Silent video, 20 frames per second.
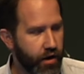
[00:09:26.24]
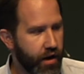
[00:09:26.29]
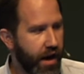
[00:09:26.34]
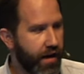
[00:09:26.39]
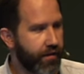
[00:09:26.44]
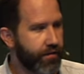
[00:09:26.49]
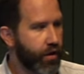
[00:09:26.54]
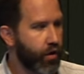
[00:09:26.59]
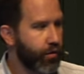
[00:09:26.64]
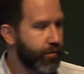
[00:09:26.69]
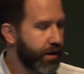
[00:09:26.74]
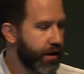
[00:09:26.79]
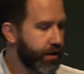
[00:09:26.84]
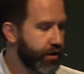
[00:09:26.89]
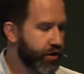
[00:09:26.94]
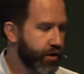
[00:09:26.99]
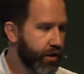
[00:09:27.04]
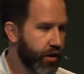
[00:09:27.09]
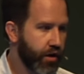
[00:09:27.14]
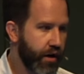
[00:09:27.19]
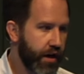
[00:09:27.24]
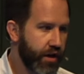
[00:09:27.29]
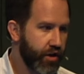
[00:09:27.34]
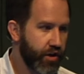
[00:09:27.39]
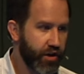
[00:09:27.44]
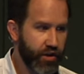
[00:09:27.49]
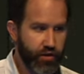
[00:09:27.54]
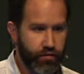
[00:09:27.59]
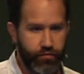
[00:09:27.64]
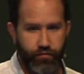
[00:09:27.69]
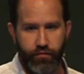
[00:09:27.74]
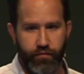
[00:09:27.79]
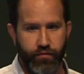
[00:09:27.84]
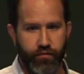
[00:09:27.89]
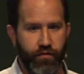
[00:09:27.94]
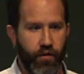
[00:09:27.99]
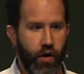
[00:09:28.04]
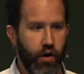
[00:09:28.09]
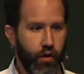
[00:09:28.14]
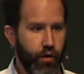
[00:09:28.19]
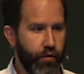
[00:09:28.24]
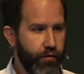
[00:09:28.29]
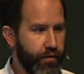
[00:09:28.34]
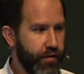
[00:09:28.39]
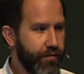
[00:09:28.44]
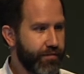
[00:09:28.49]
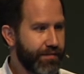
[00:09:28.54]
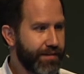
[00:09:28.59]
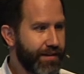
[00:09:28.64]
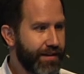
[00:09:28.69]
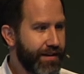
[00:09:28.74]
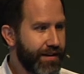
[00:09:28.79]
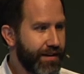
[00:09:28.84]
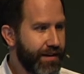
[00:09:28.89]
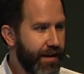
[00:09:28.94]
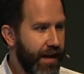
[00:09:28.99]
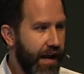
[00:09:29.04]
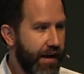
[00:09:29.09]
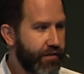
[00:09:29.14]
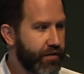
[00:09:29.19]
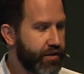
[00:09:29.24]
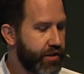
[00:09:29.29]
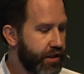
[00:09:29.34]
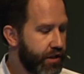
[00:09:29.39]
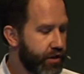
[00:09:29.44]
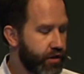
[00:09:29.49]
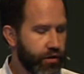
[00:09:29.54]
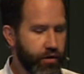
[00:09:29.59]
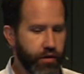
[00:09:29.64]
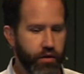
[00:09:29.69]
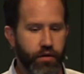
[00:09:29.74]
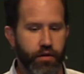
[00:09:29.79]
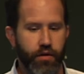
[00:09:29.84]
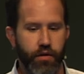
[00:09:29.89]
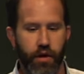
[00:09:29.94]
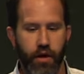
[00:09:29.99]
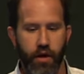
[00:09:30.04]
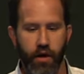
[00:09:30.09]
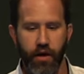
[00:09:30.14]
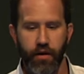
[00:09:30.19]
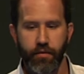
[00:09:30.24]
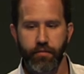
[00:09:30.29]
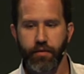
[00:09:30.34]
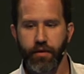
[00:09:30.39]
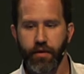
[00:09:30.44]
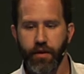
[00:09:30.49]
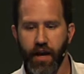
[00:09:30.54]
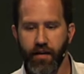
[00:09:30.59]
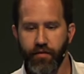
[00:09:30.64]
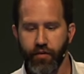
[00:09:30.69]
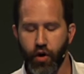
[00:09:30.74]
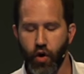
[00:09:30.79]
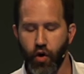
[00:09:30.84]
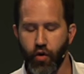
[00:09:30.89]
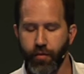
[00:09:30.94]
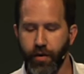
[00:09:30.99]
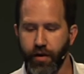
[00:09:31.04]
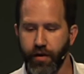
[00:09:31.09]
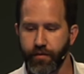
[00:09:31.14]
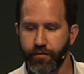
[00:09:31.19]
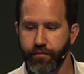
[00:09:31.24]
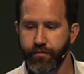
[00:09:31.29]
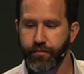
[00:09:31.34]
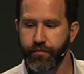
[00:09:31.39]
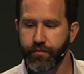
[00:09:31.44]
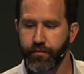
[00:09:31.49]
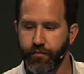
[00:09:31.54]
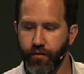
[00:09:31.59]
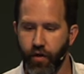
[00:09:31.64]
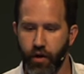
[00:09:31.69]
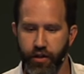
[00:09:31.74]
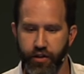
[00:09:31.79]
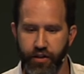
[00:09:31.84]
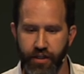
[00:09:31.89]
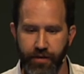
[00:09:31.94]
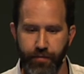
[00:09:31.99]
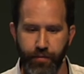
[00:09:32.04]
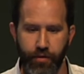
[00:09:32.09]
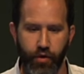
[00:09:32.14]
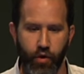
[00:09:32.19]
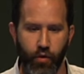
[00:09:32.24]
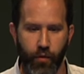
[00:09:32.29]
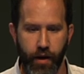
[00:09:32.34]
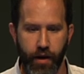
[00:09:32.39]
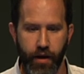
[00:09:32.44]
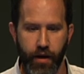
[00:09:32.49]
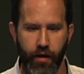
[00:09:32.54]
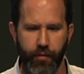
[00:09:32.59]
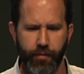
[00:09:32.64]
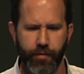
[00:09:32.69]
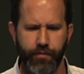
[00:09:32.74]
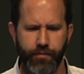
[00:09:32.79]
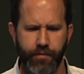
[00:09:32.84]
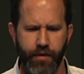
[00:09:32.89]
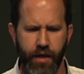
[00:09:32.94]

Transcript: you have low blood sugar and you just fall over, have a seizure, have a coma, fall asleep and don't wake up.